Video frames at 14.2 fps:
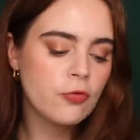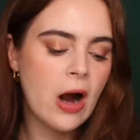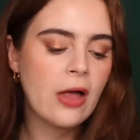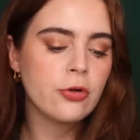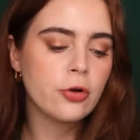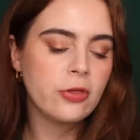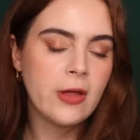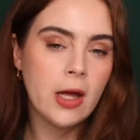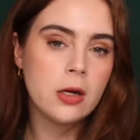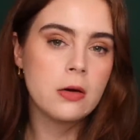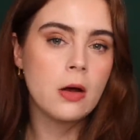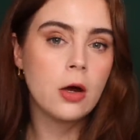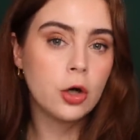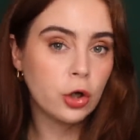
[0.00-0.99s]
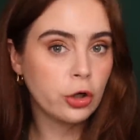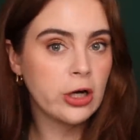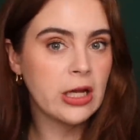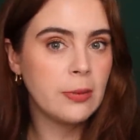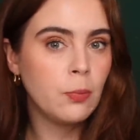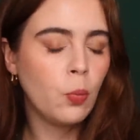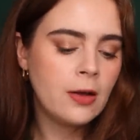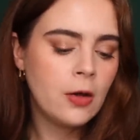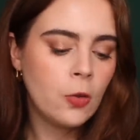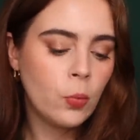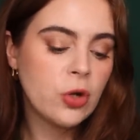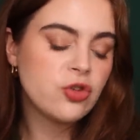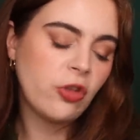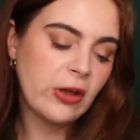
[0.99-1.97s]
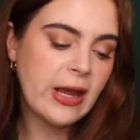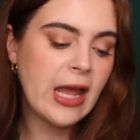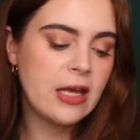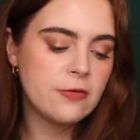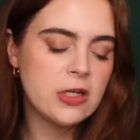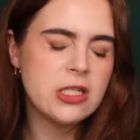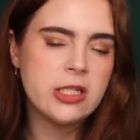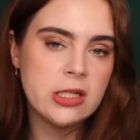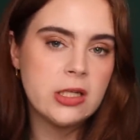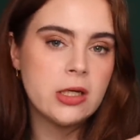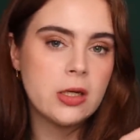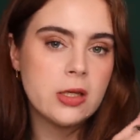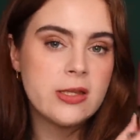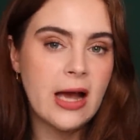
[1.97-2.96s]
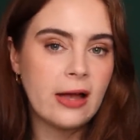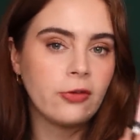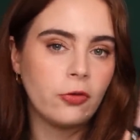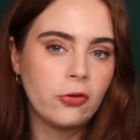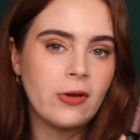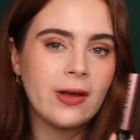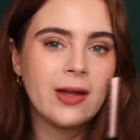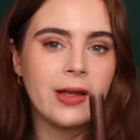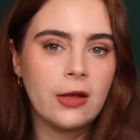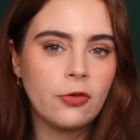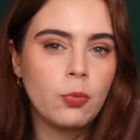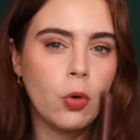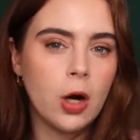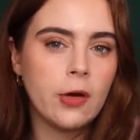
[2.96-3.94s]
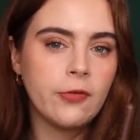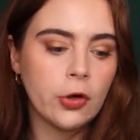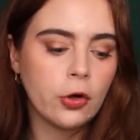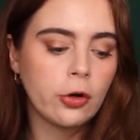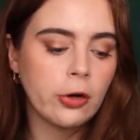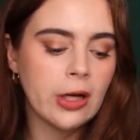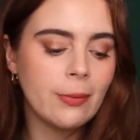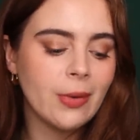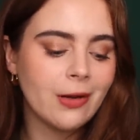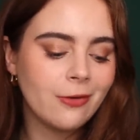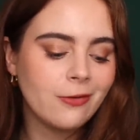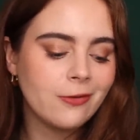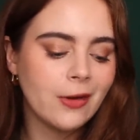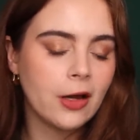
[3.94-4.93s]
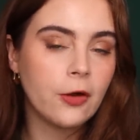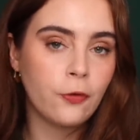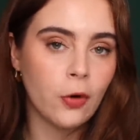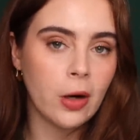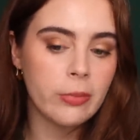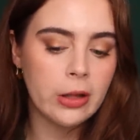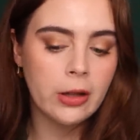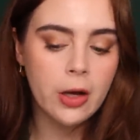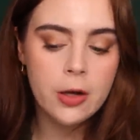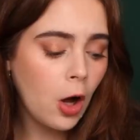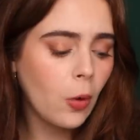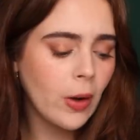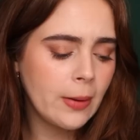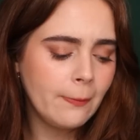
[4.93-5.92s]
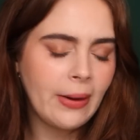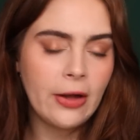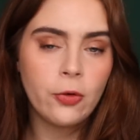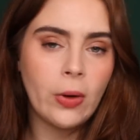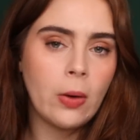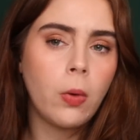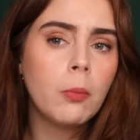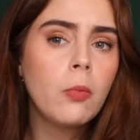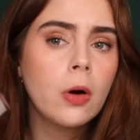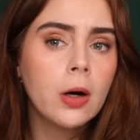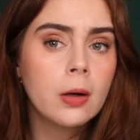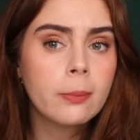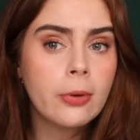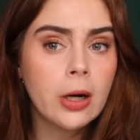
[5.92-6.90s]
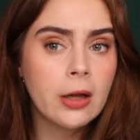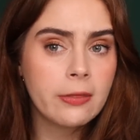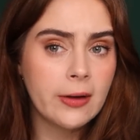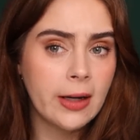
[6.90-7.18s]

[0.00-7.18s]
rather than a cream, which the KVD Dazzle Stick is more of a cream stick formula. Oh, and by the way, one more product